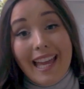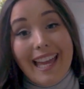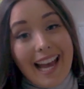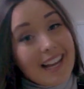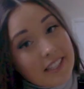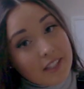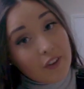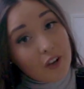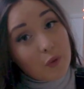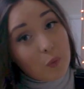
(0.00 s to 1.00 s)
It has
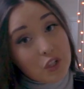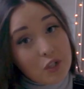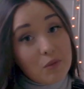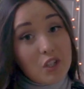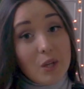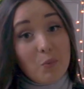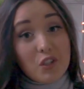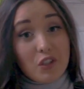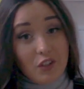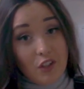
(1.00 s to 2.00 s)
survived the washing machine,
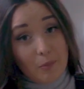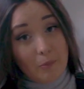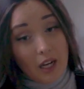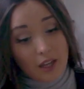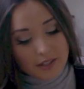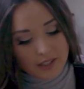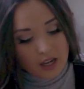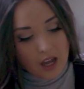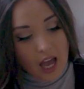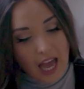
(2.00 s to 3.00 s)
which is another plus,
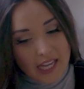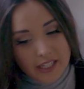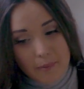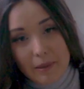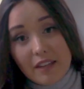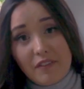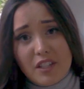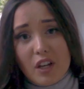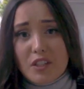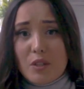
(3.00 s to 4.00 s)
and I believe
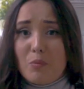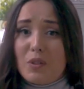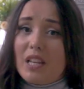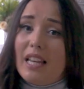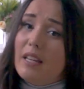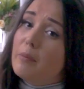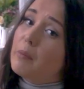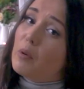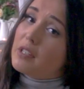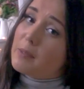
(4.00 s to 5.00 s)
this item was a little bit
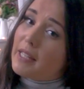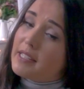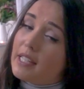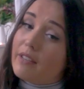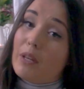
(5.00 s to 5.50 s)
more expensive.